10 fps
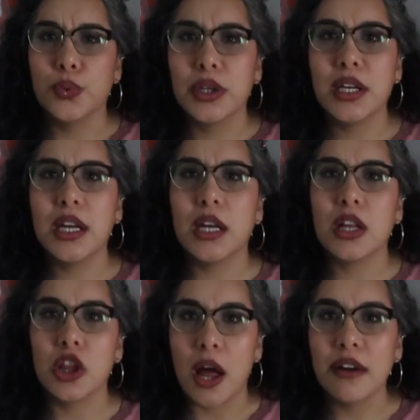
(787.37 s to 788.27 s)
really
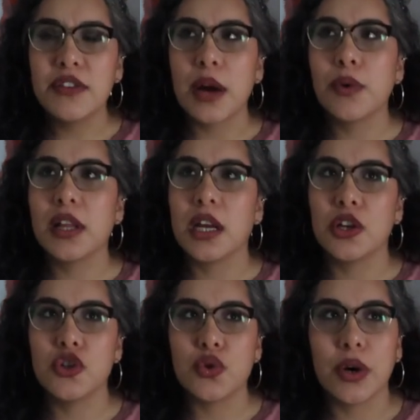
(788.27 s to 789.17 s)
loved. I really
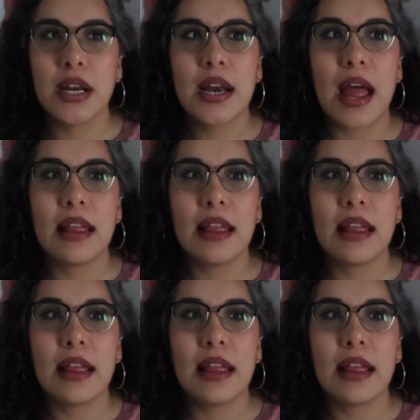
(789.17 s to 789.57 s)
enjoyed it.